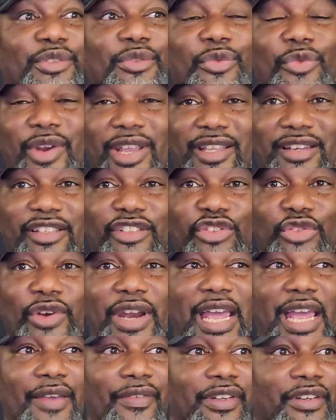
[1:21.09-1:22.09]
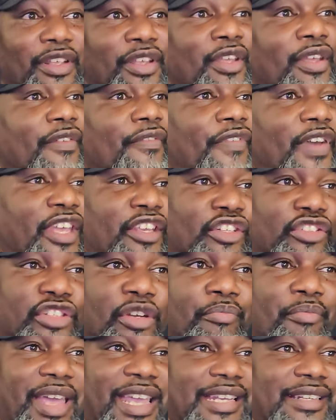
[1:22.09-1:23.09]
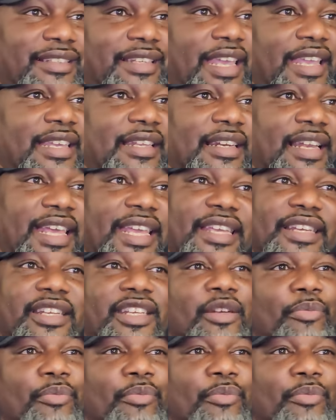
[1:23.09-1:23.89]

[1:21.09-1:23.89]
reckless driving, failure to maintain lane,